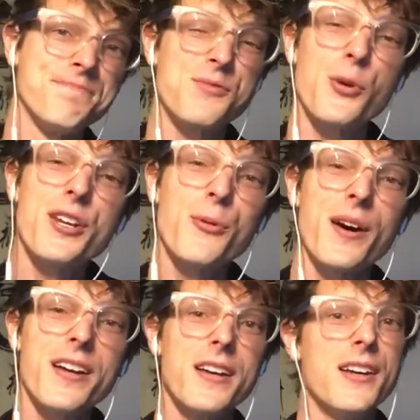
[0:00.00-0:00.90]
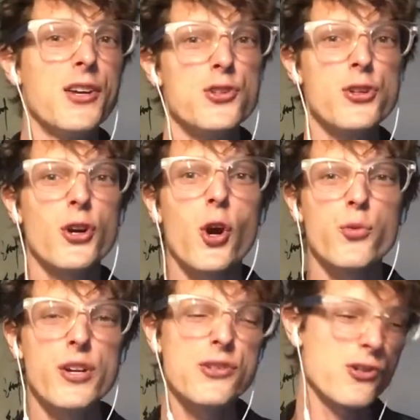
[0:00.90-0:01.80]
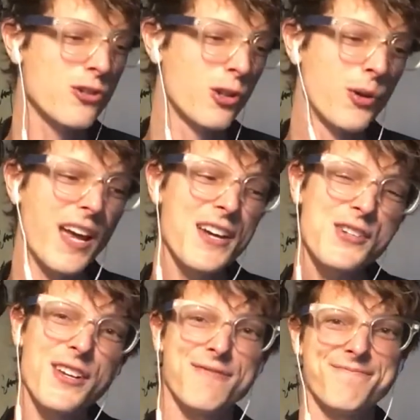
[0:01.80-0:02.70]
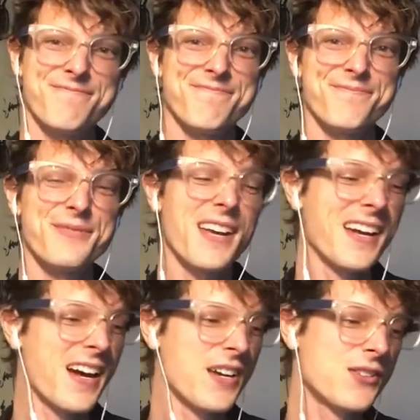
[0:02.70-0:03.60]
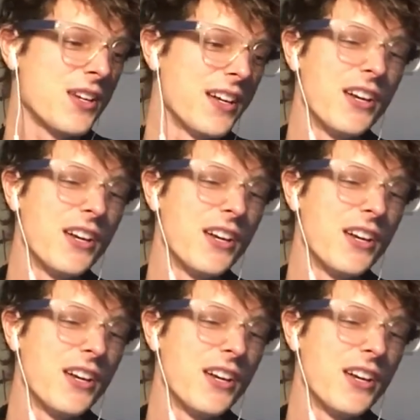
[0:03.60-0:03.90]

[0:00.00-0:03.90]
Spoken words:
So anyway, do your own research on location, okay guys?